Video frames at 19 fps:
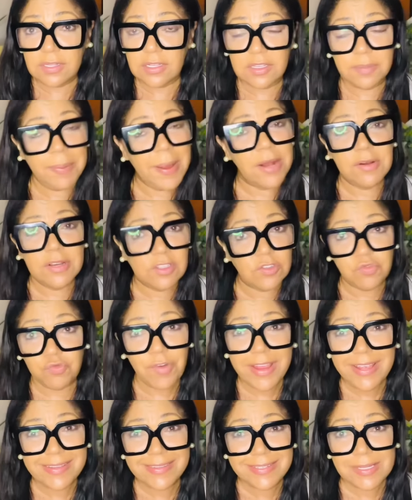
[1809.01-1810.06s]
His parents
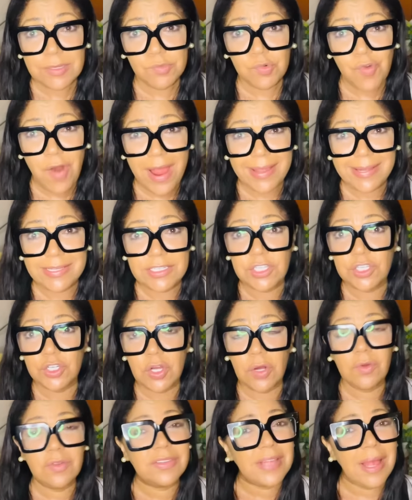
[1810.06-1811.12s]
raised him right. You
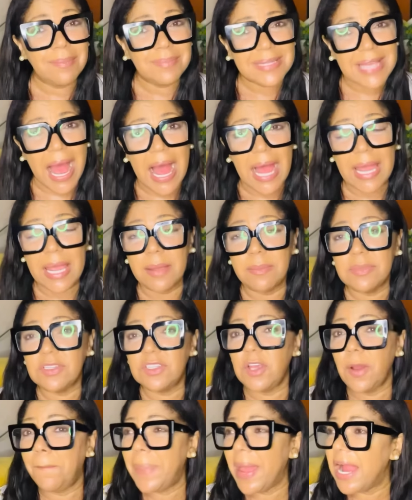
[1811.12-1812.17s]
know, sometimes
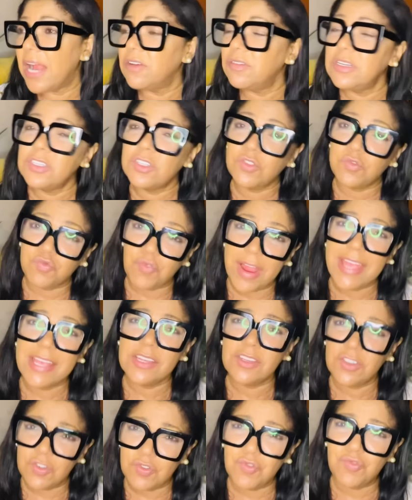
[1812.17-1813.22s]
your parents
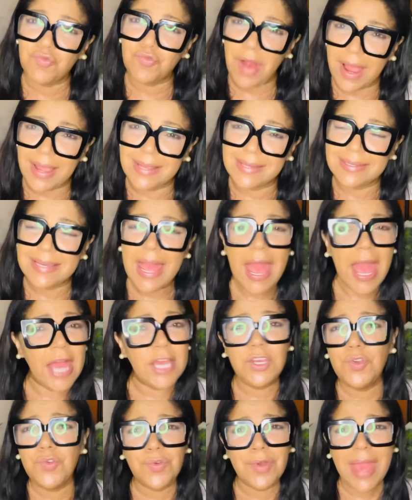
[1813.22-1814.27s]
raise you right
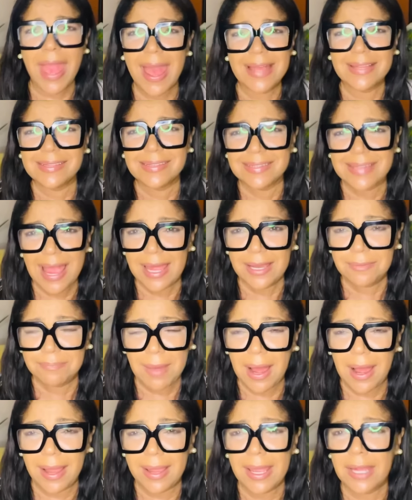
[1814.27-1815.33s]
and you can't stand
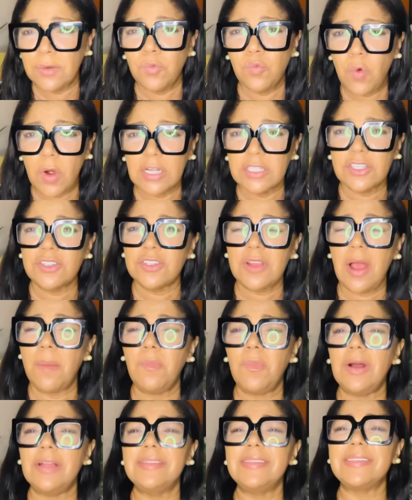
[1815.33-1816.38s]
by and watch
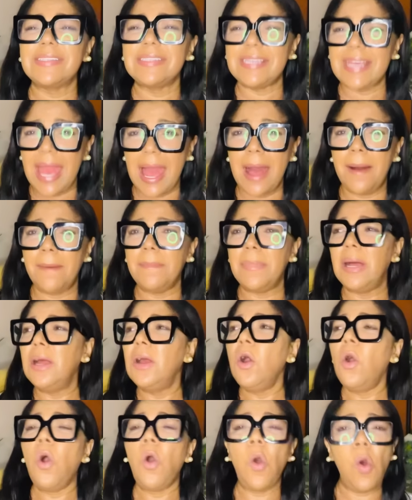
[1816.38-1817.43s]
someone scam
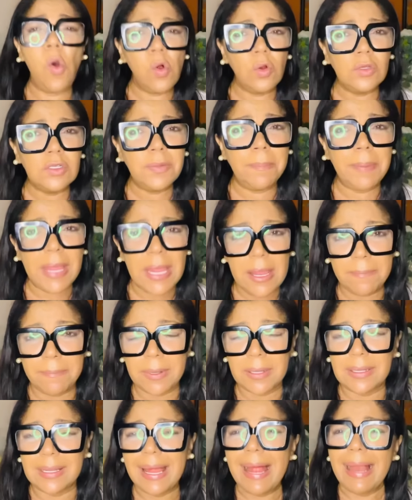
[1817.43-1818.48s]
old
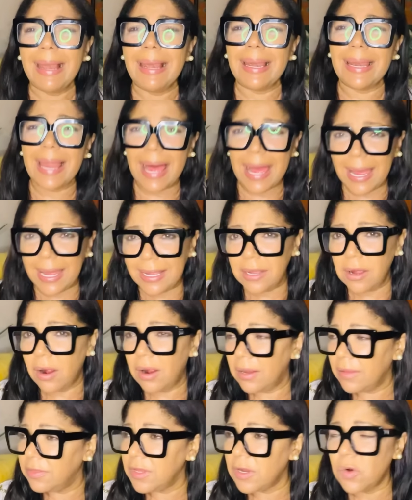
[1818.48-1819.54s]
people lie
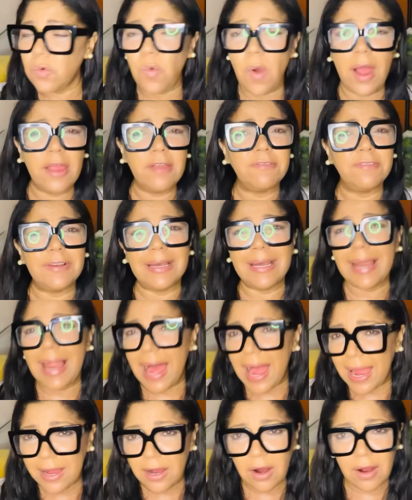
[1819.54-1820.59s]
on their wife,
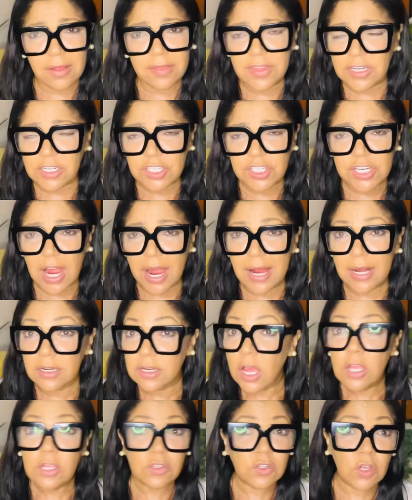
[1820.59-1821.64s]
lie on their child.
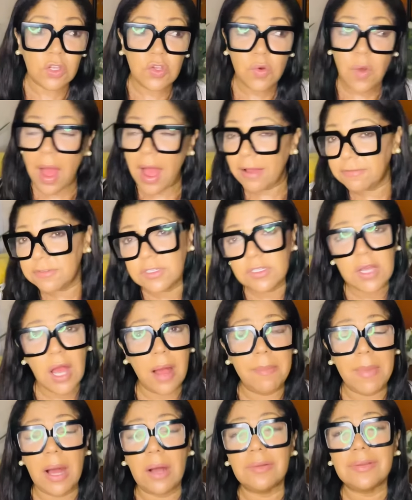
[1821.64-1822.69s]
So you have to
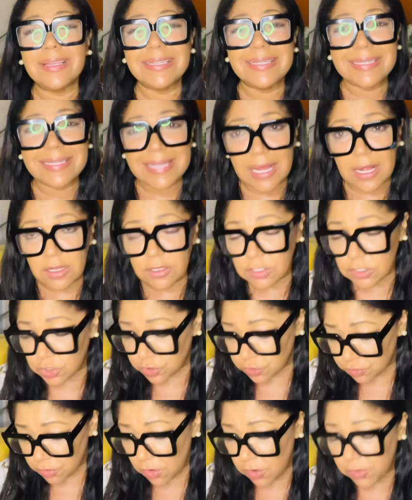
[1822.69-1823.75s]
come out and tell the
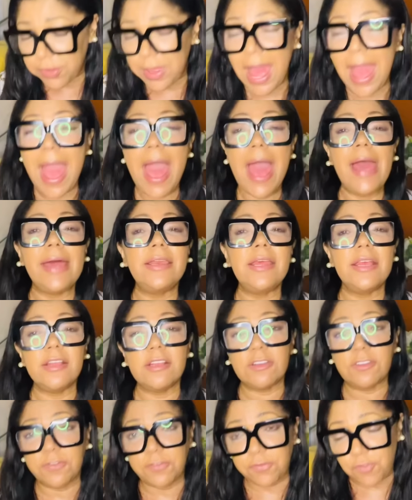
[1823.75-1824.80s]
truth. And
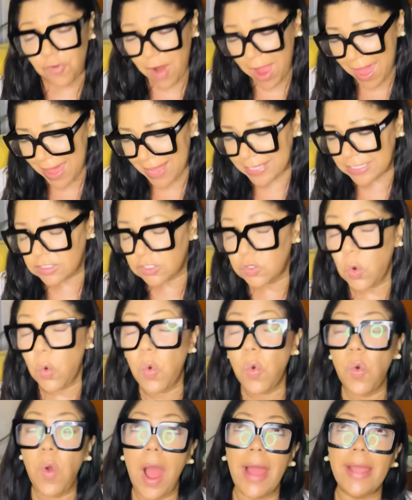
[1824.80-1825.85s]
his friend,
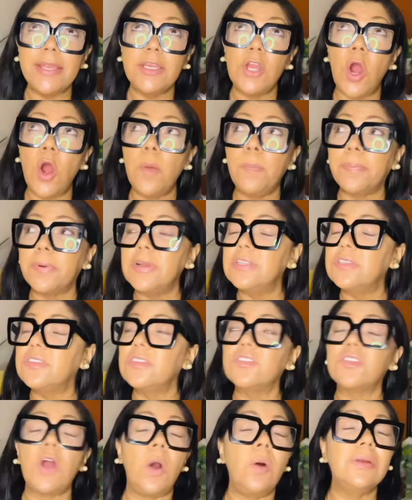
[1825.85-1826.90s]
who I know Prince is
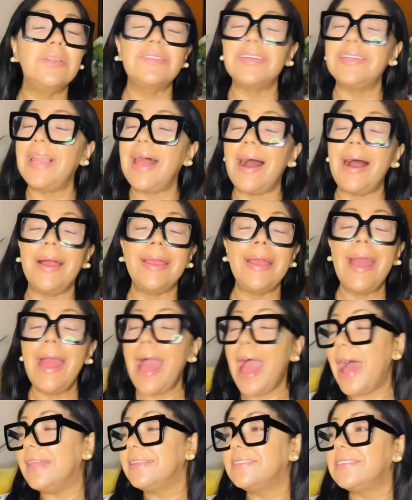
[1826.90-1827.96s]
going to lie
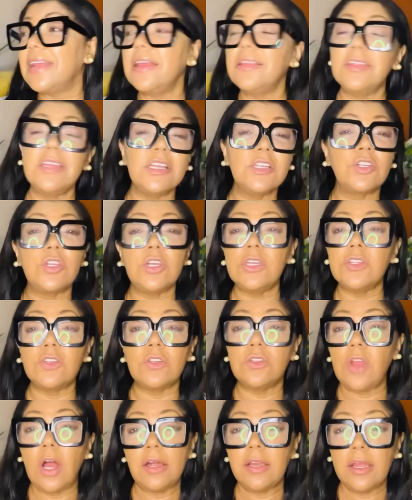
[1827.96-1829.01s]
and say this is
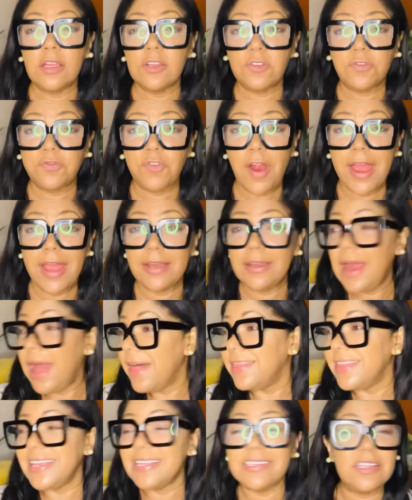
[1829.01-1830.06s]
not his friend,
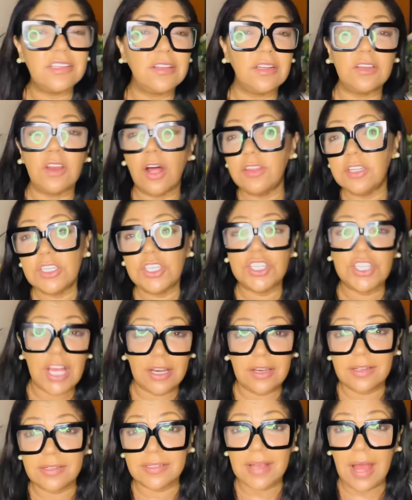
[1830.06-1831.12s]
this is another
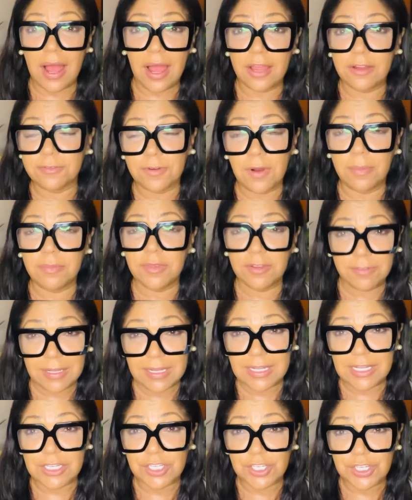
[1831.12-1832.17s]
jealous guy from the
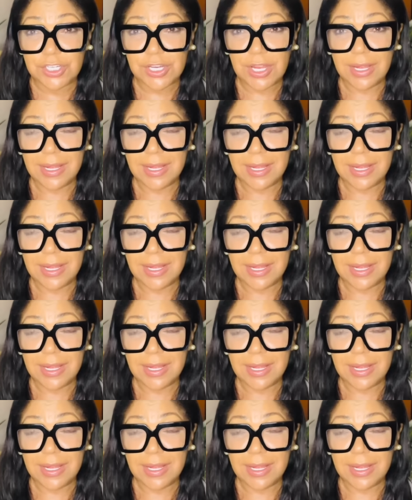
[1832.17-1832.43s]
village.